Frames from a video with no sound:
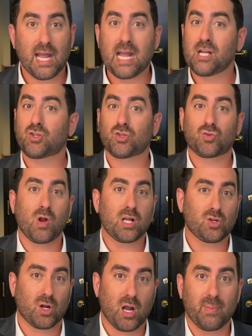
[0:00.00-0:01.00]
Interest
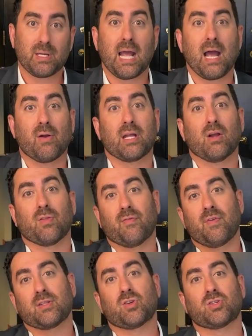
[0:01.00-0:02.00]
rates are coming down here. The
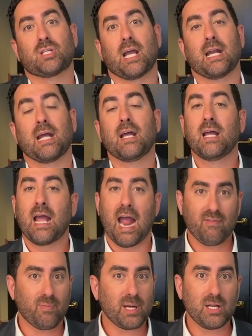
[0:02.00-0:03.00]
feds are saying it.
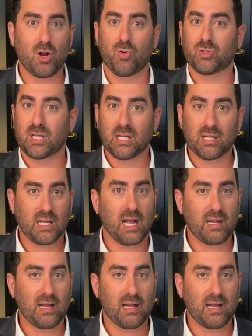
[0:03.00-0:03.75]
Everybody knows it.